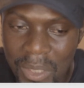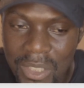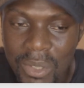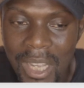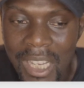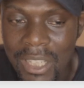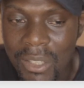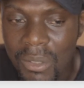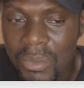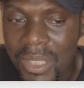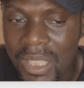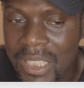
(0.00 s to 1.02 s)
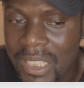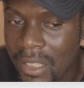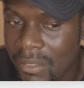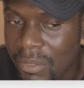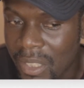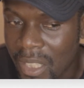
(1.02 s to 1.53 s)
so I cannot really tell
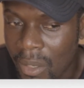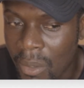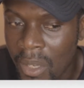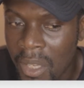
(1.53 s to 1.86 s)
for now